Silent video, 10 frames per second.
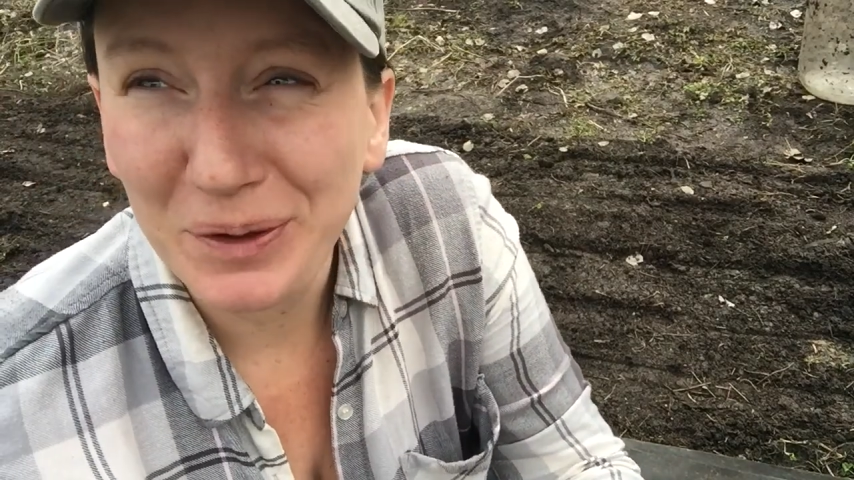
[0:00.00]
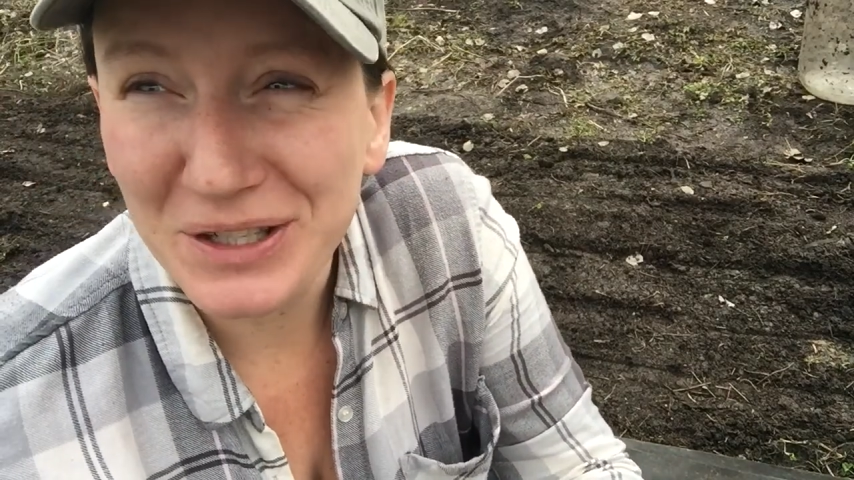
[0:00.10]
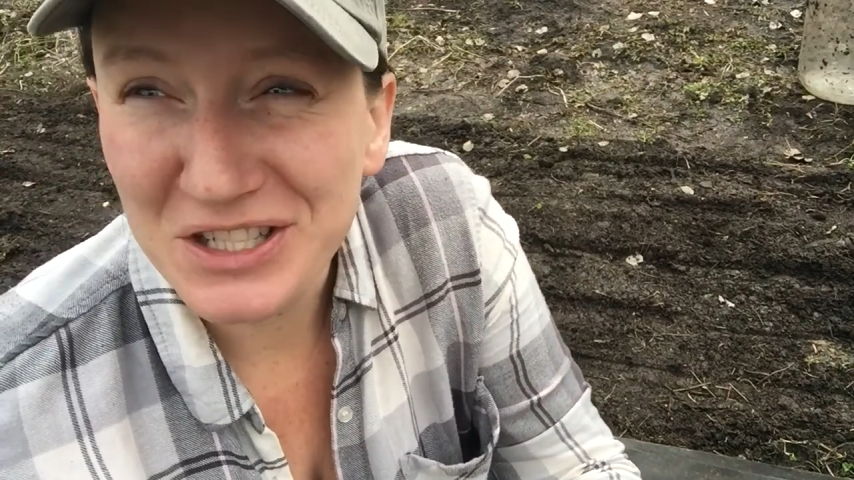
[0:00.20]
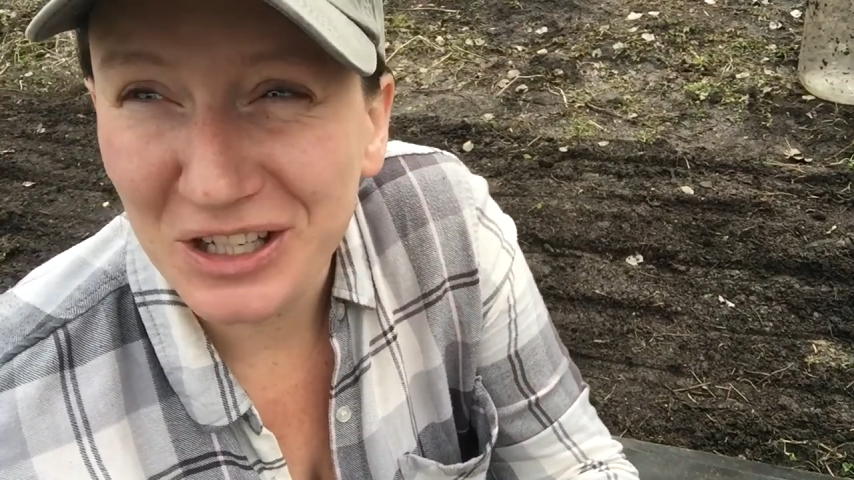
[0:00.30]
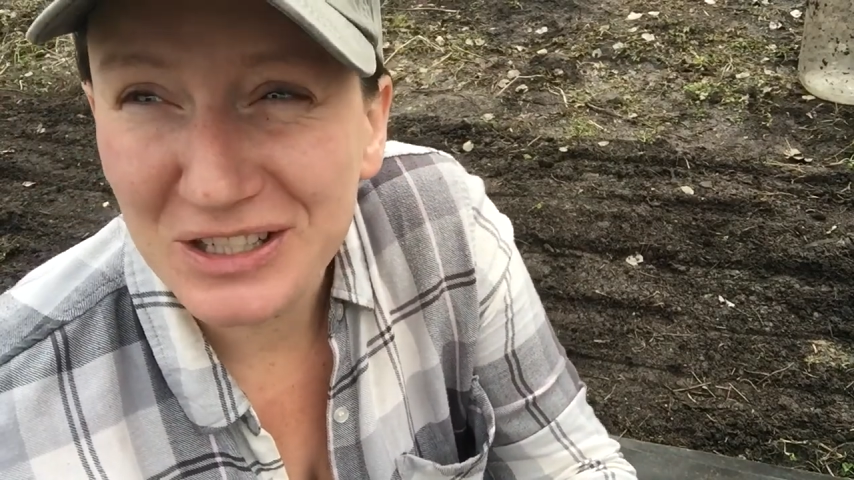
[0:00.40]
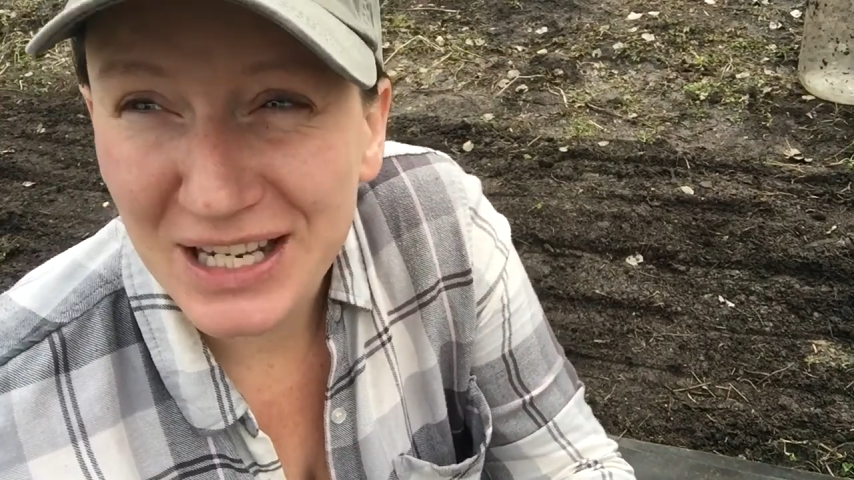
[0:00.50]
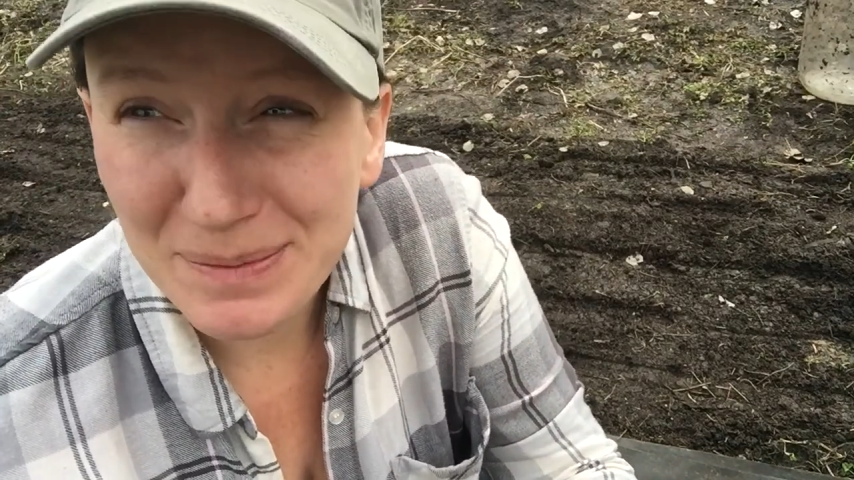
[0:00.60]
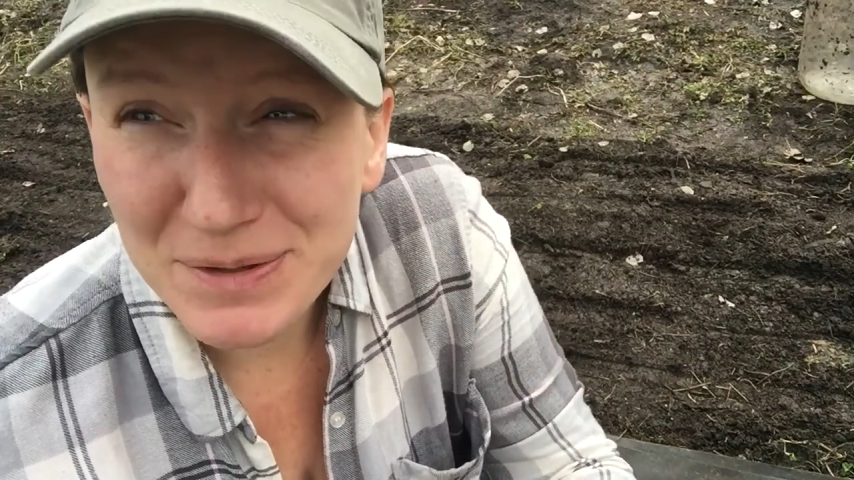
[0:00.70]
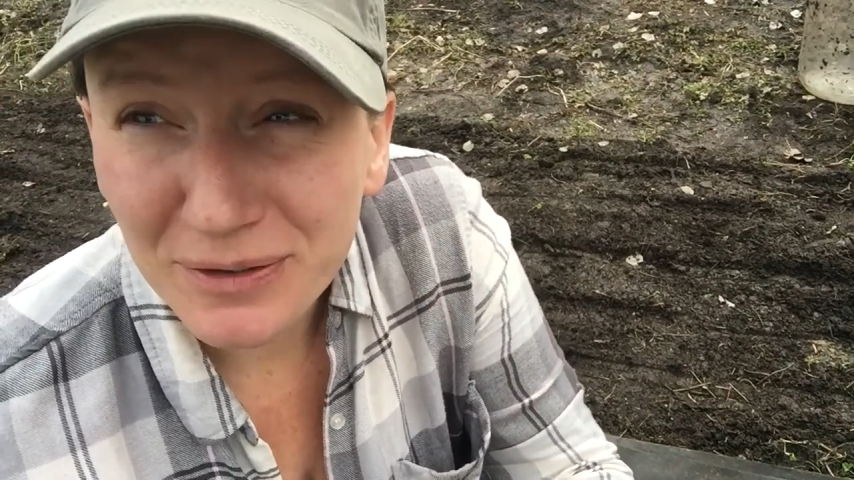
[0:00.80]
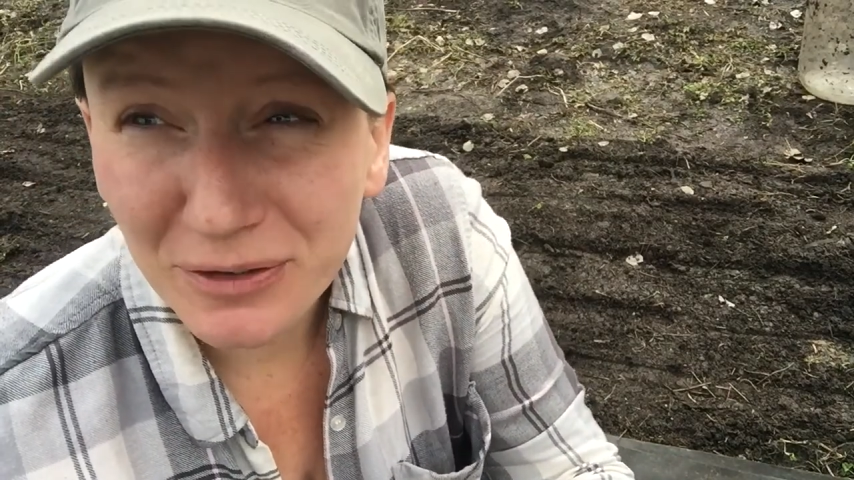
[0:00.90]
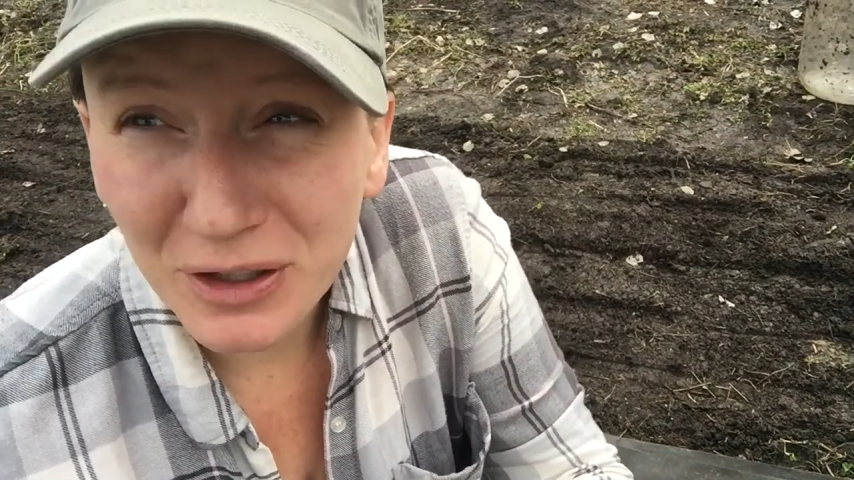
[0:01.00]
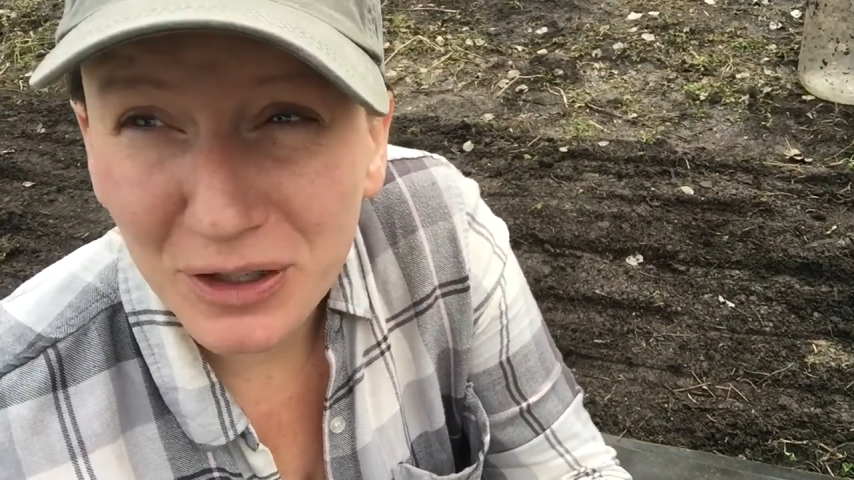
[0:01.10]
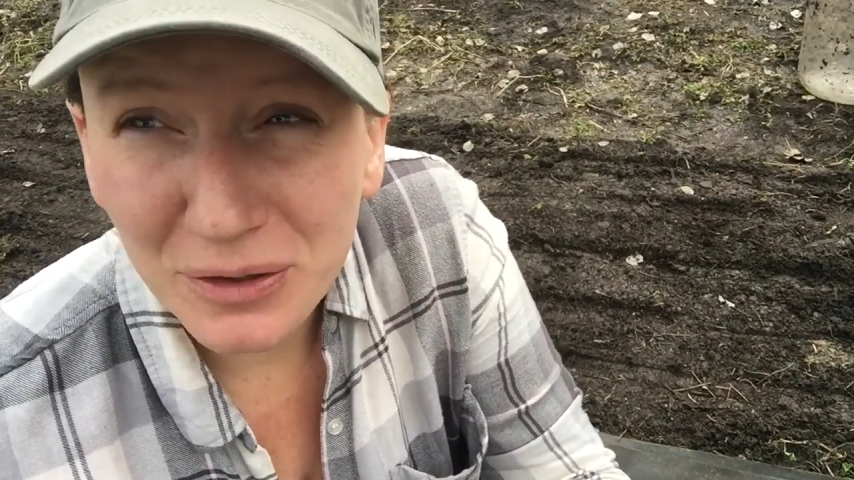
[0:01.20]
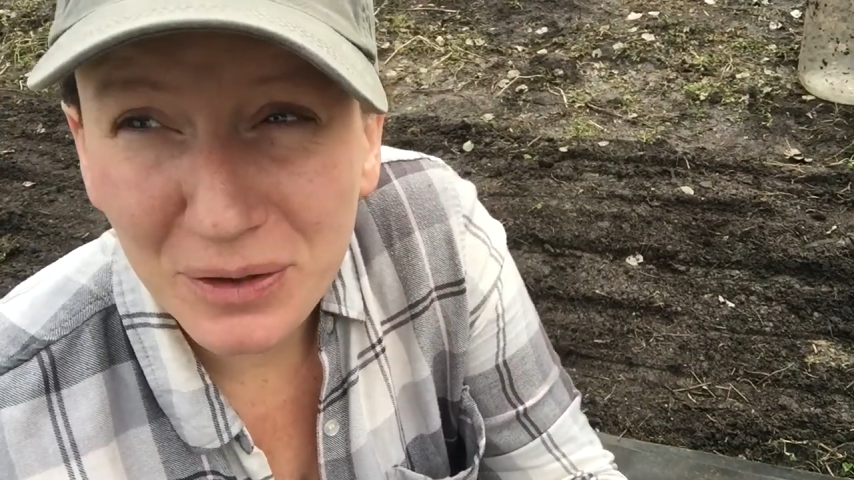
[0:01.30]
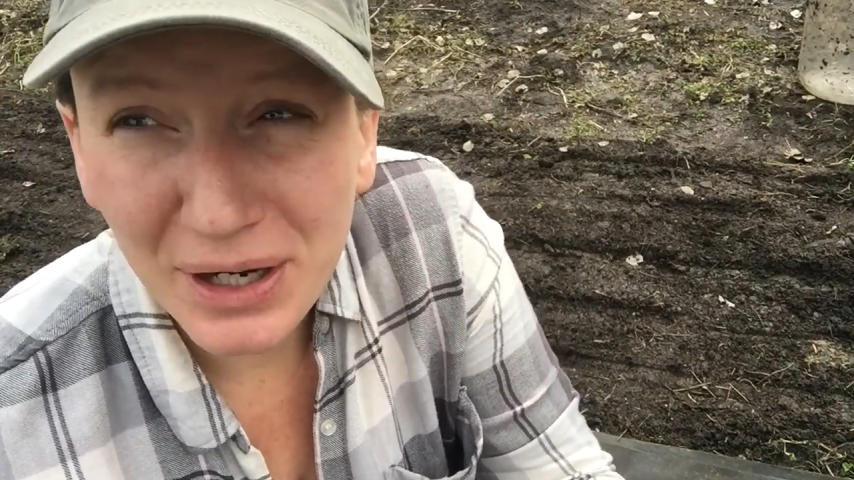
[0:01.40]
can share tips for
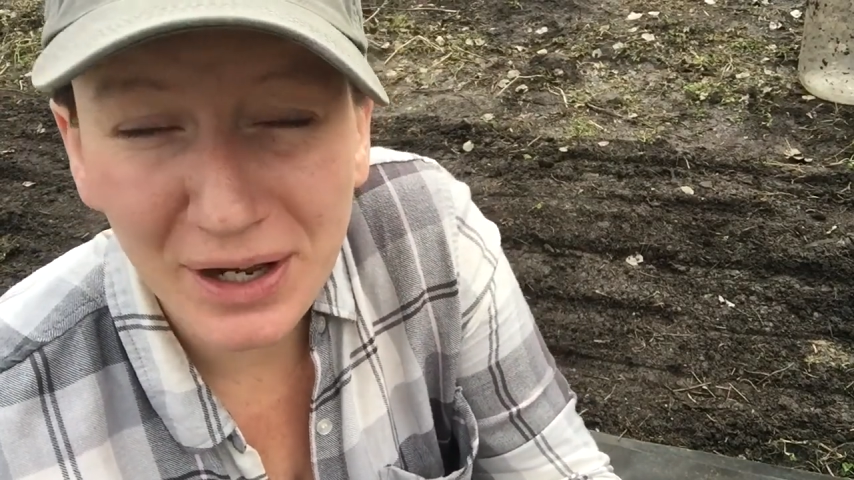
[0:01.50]
you.